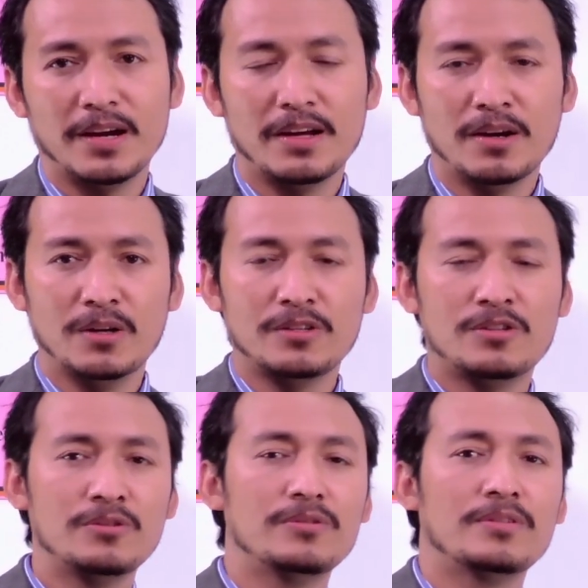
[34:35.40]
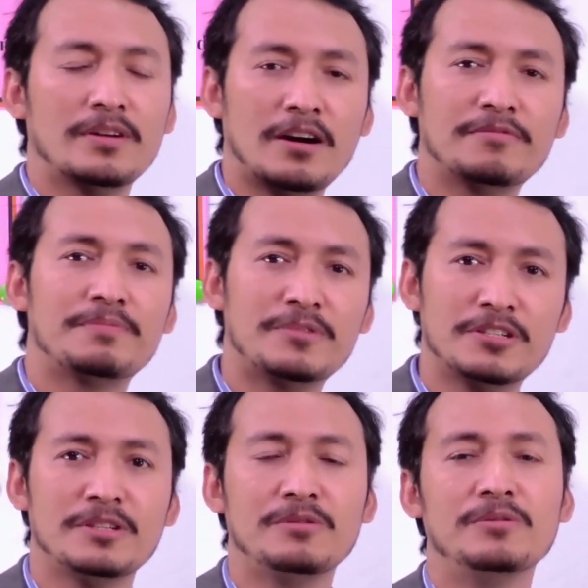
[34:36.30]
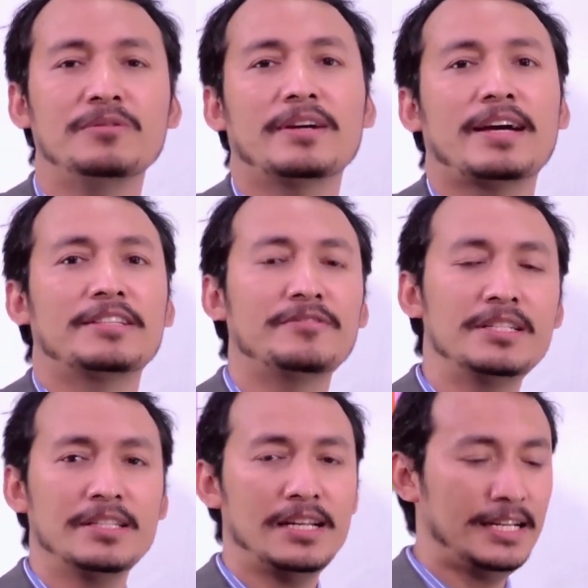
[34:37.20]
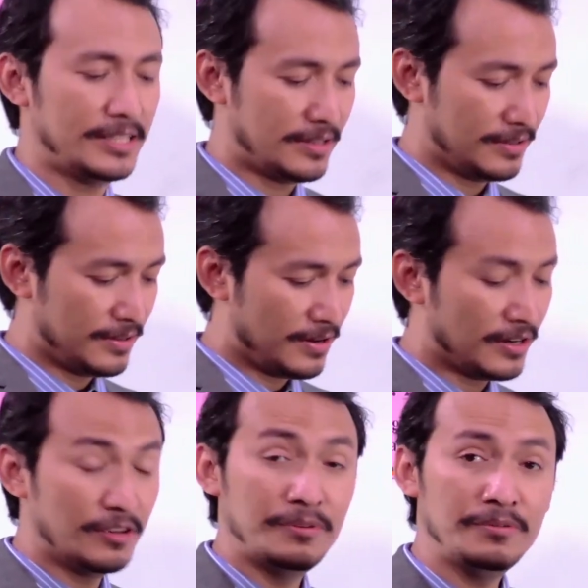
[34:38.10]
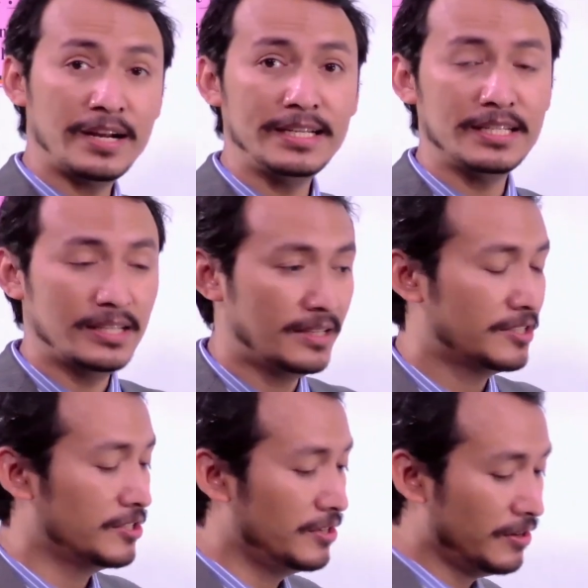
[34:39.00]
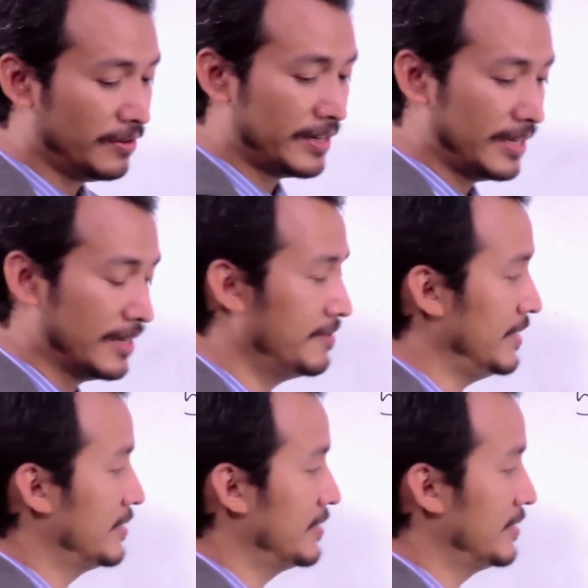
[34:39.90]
of the person who has written the letter. Or if you write, it's your address